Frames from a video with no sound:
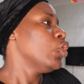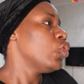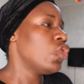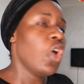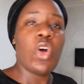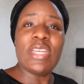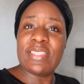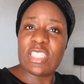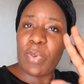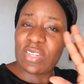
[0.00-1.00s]
So in
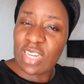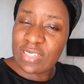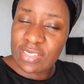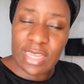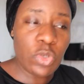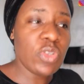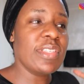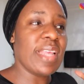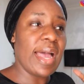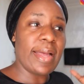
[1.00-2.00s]
this Spectranet, I
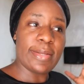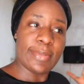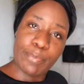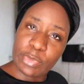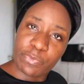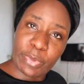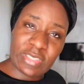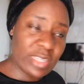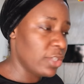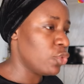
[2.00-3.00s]
used their
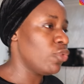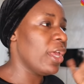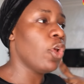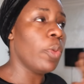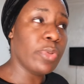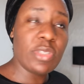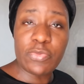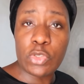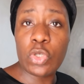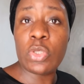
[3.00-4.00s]
Spectranet to try and upload a
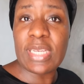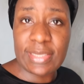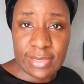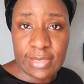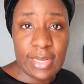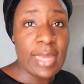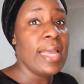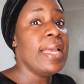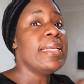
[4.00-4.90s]
video yesterday.